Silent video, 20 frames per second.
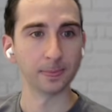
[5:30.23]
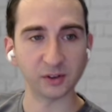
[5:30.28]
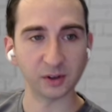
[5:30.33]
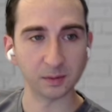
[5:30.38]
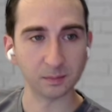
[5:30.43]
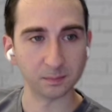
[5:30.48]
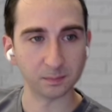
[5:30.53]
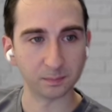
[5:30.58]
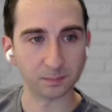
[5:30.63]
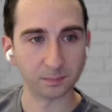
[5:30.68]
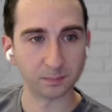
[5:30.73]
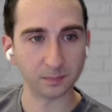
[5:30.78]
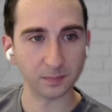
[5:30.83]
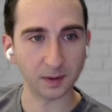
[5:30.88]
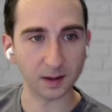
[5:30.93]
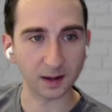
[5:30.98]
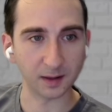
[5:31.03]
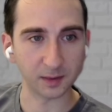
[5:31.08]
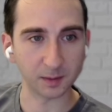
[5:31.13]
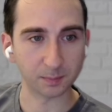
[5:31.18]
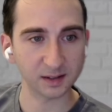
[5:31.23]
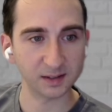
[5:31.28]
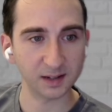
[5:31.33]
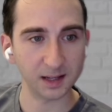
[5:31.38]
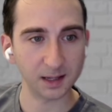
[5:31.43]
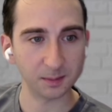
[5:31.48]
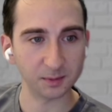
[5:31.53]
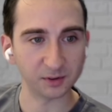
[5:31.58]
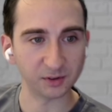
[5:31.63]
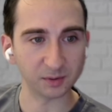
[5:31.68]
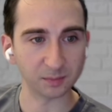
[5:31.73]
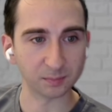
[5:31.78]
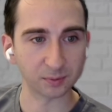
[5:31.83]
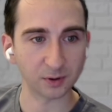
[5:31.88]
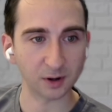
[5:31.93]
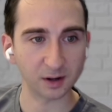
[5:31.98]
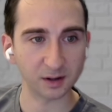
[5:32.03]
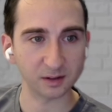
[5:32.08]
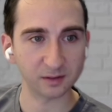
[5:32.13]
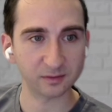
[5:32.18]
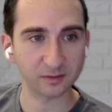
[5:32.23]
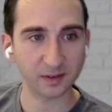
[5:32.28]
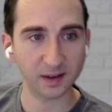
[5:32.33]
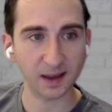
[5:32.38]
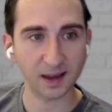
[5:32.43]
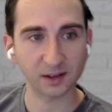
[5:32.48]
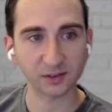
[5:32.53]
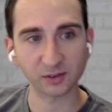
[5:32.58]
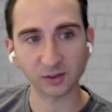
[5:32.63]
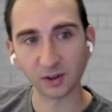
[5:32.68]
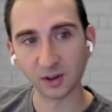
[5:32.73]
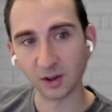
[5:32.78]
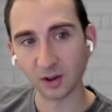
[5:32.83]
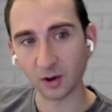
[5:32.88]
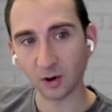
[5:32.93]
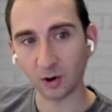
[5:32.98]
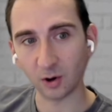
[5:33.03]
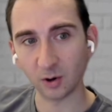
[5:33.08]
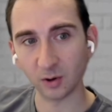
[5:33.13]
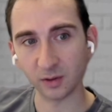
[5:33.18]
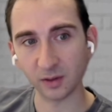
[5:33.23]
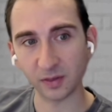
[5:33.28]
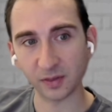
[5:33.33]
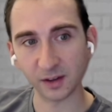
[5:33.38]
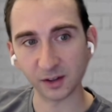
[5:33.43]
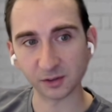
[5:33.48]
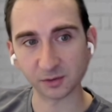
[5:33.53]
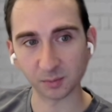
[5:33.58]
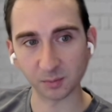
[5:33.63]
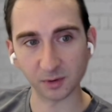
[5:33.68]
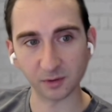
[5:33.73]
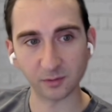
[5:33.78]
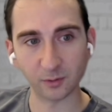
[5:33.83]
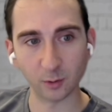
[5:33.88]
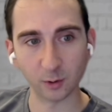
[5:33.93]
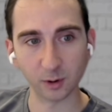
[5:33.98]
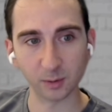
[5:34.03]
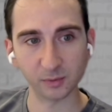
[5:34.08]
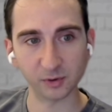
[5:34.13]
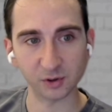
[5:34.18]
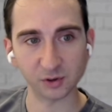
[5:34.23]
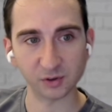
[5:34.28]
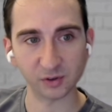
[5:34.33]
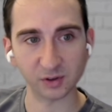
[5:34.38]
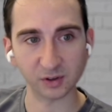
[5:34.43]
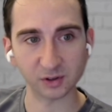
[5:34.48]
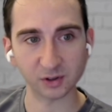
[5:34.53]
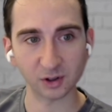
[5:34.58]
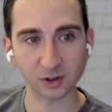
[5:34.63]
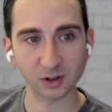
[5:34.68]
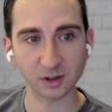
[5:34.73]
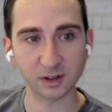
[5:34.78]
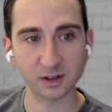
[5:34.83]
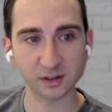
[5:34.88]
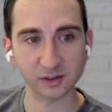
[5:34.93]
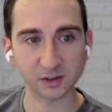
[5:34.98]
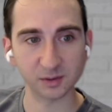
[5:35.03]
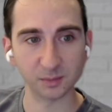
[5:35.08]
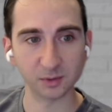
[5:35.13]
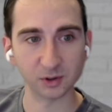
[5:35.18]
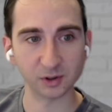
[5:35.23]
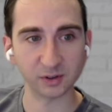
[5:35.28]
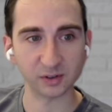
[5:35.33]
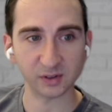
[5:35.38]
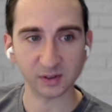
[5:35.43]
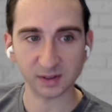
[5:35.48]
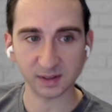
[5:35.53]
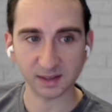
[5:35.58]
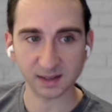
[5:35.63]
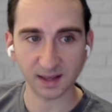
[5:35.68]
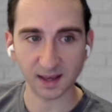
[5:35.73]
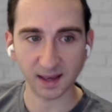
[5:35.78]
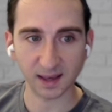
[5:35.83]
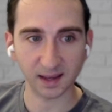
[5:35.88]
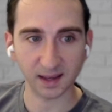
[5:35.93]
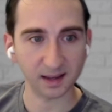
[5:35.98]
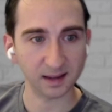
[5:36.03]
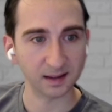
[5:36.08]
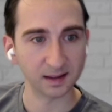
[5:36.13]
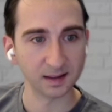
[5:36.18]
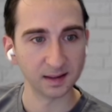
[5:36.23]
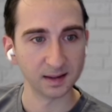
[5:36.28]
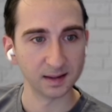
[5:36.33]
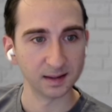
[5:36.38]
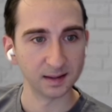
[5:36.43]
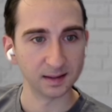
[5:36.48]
put in some product name and some product facts, all the things from the form such as the target customer and CTA.